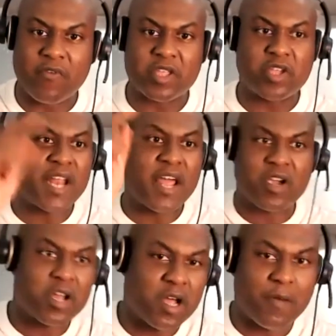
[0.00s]
You're never
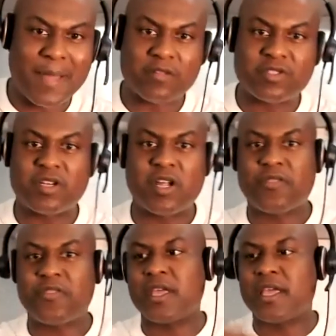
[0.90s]
going to amount to
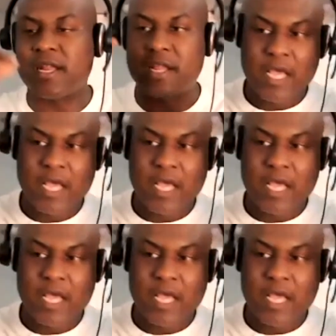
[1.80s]
nothing.